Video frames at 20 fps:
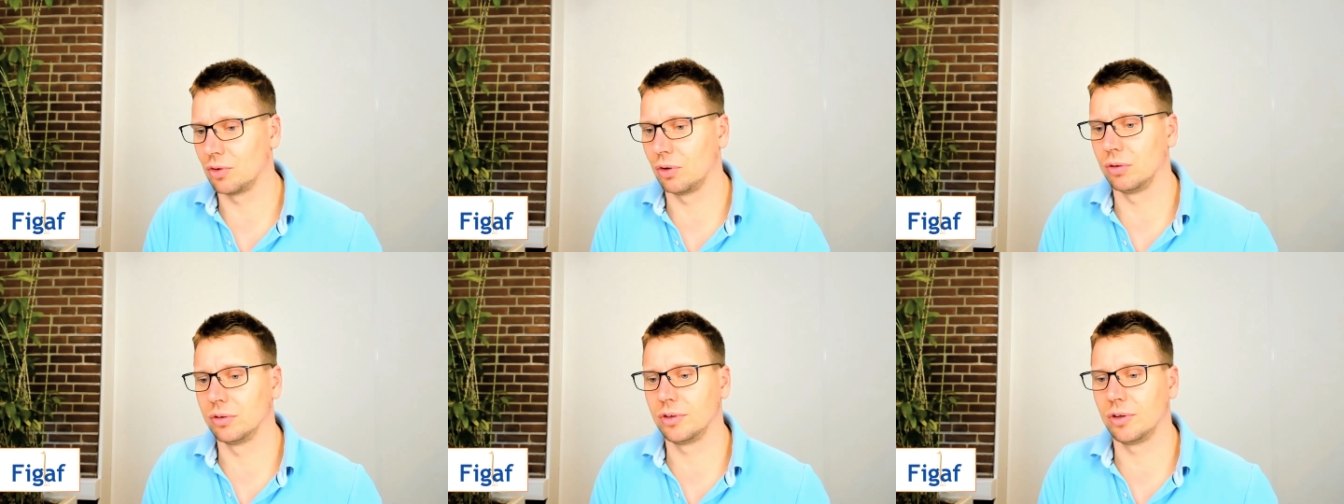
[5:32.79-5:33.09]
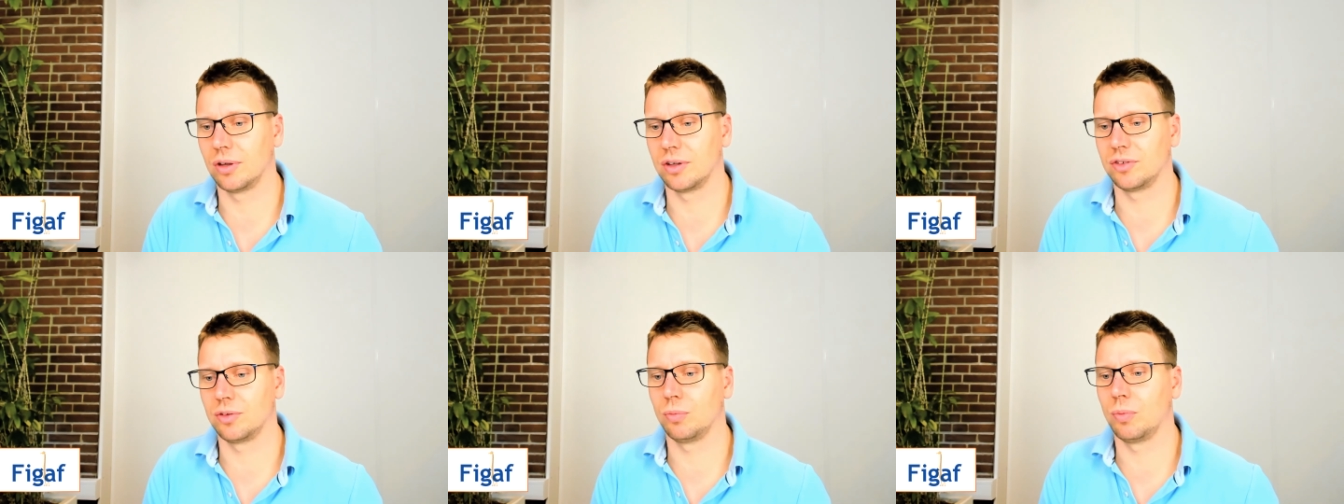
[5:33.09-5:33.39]

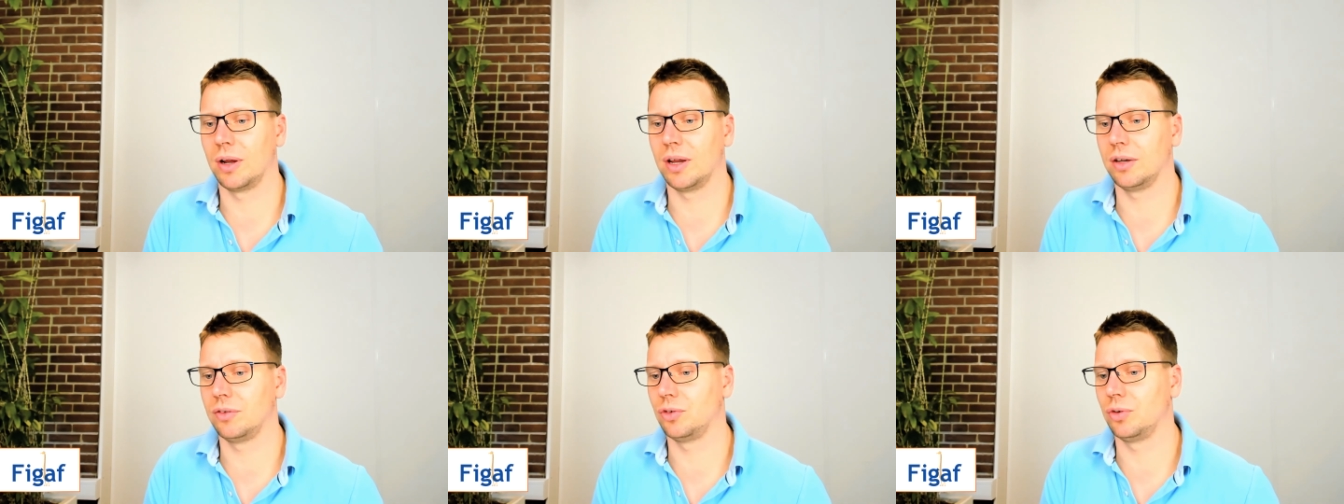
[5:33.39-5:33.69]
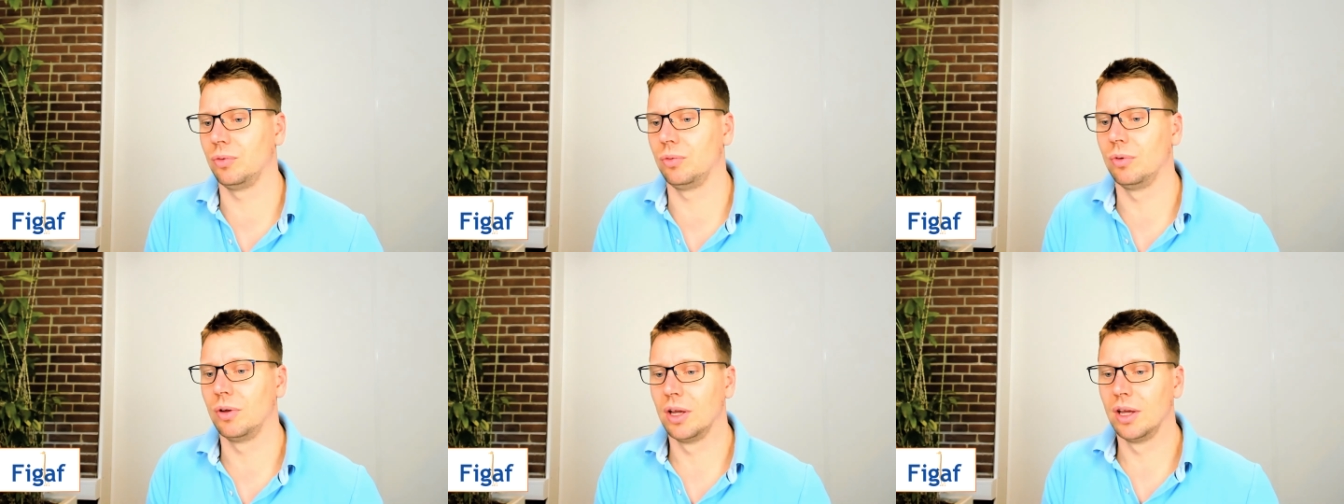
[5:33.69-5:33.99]
also as a way
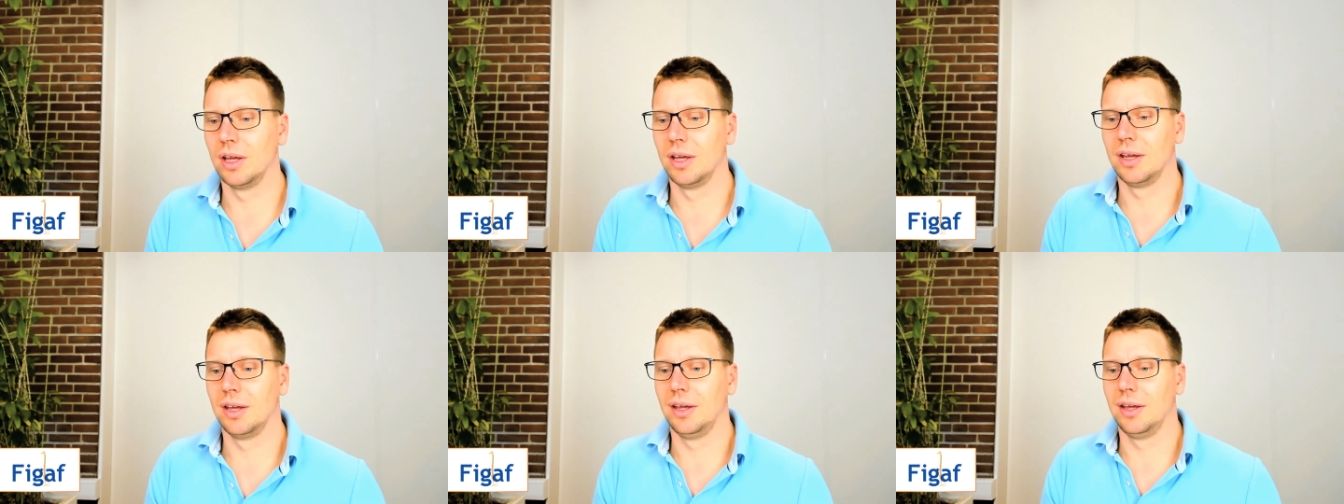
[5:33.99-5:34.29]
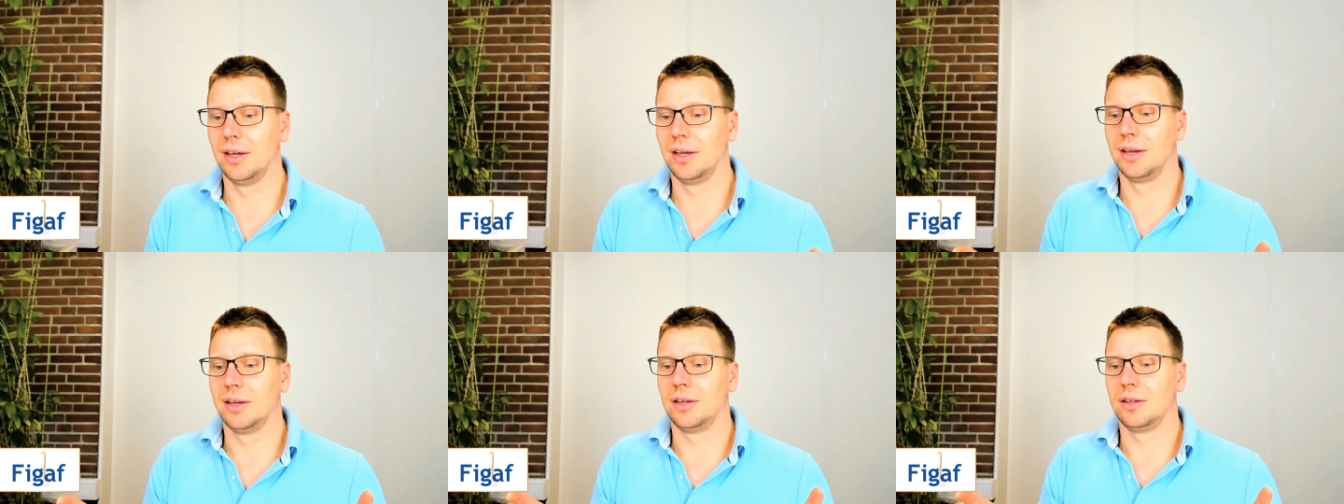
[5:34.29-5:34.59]
to
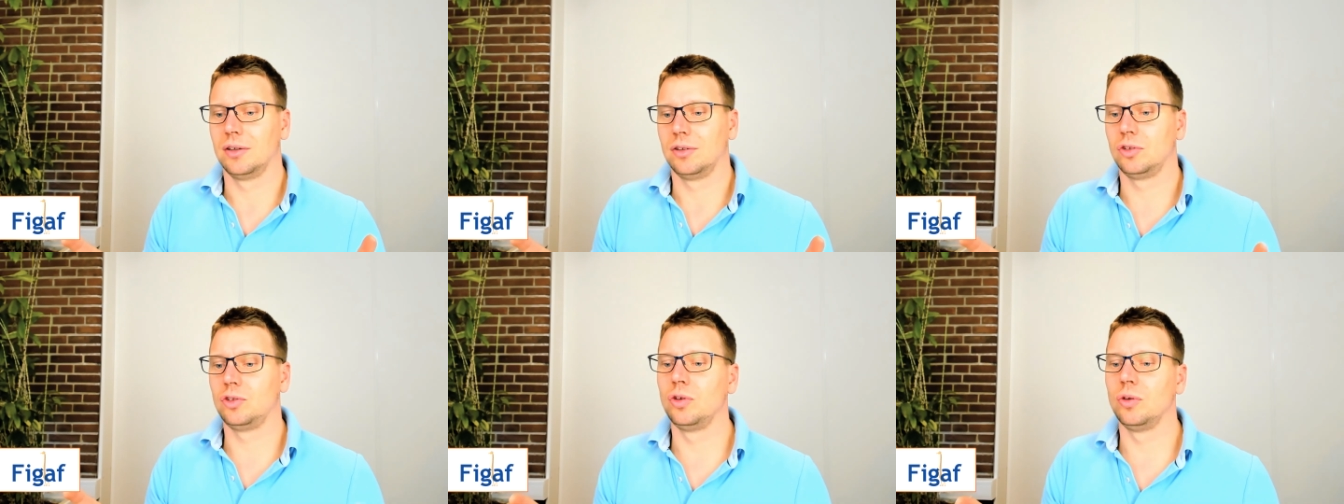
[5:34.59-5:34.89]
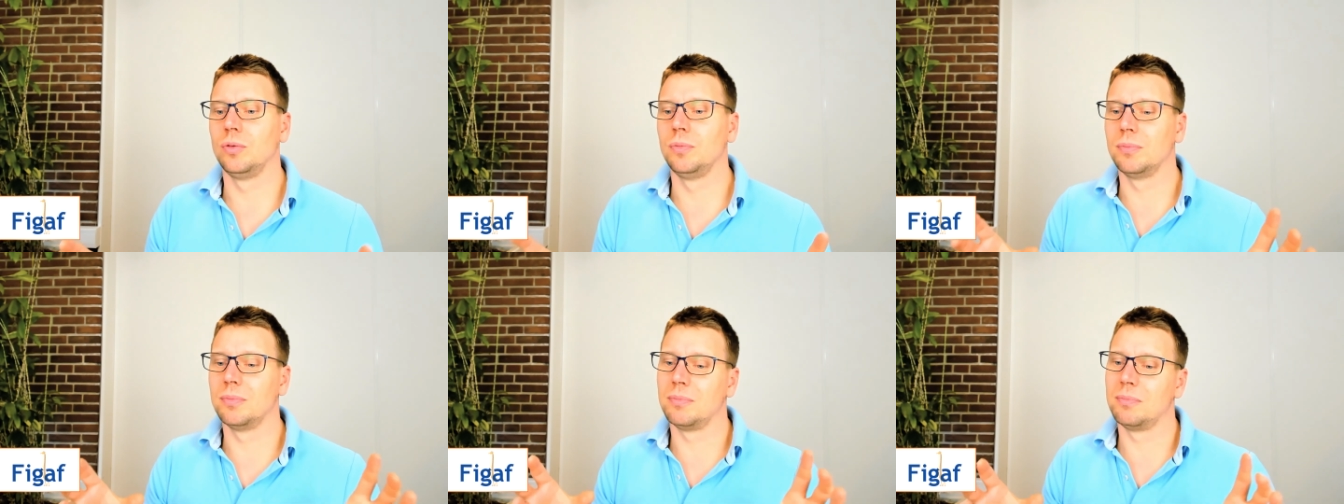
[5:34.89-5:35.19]

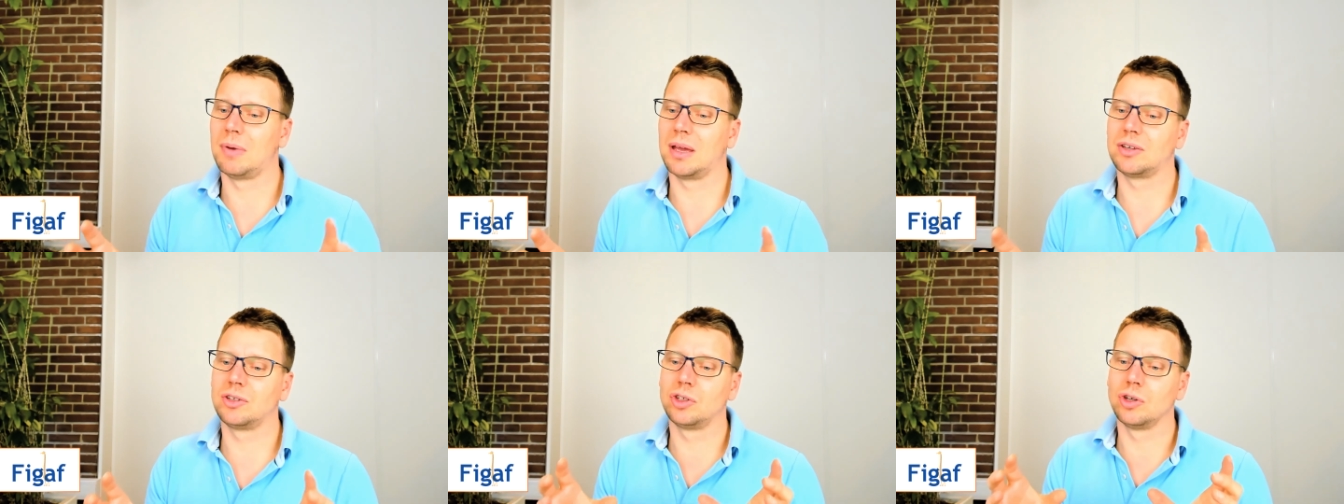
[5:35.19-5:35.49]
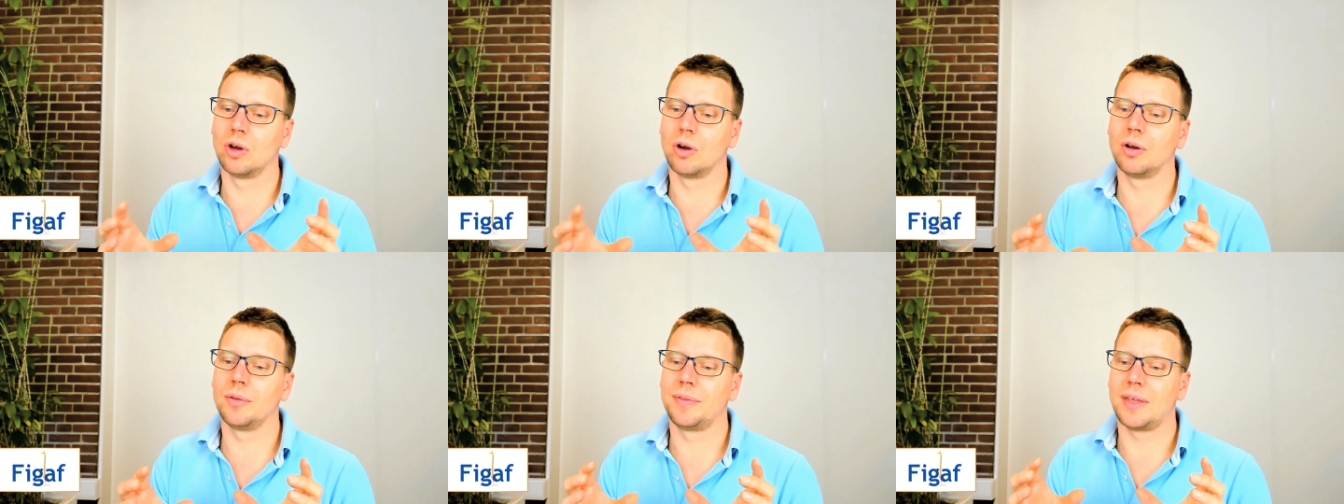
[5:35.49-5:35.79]
to make
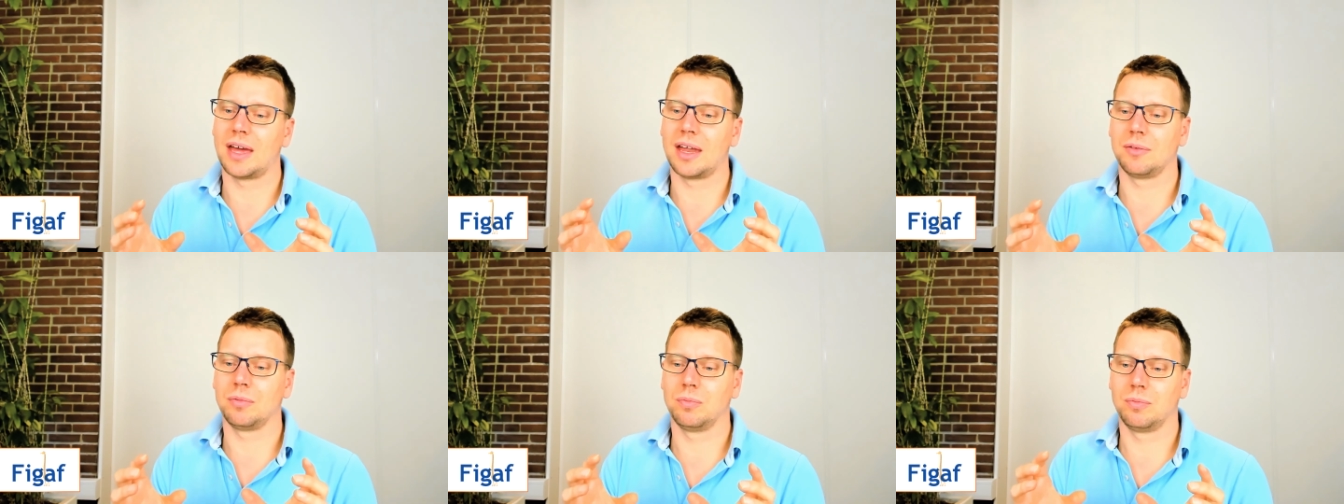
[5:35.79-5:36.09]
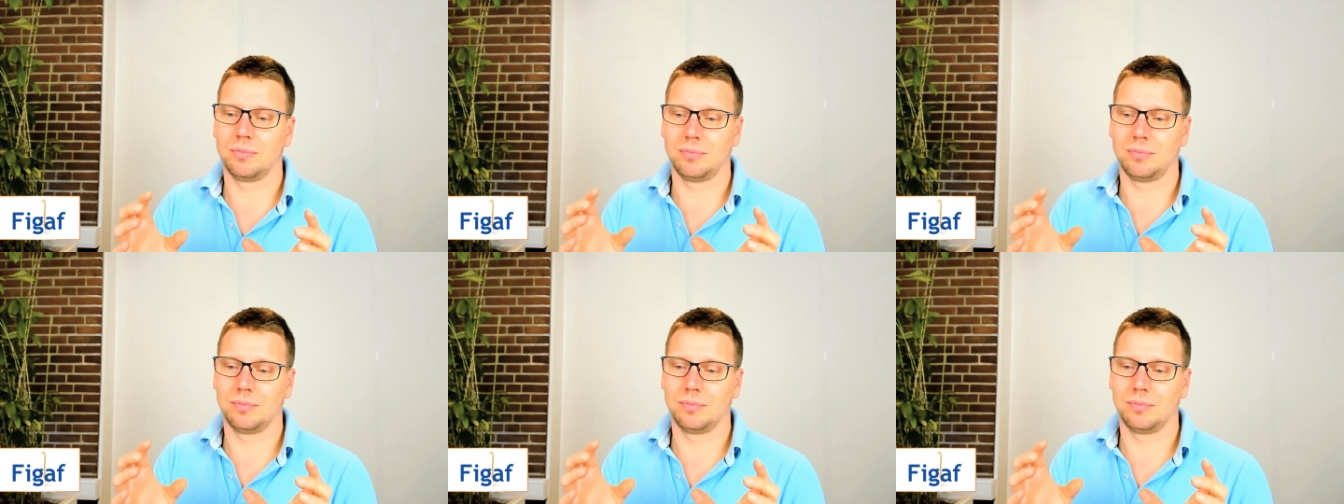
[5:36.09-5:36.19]
sure that